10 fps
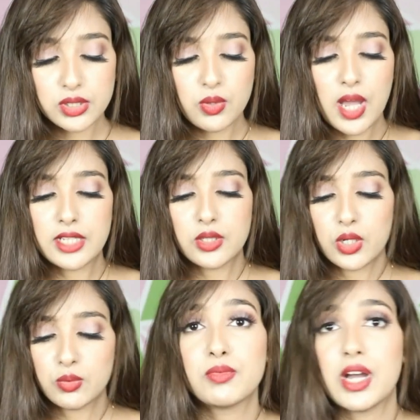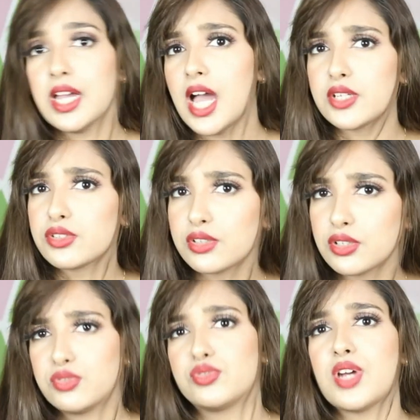so I thought why I should
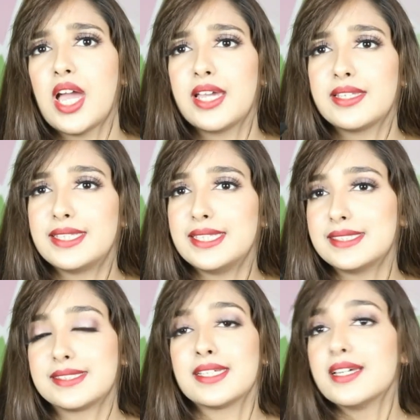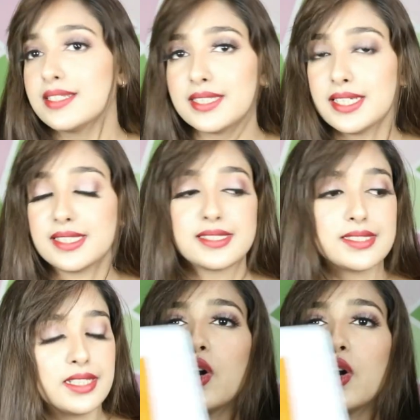not try these things.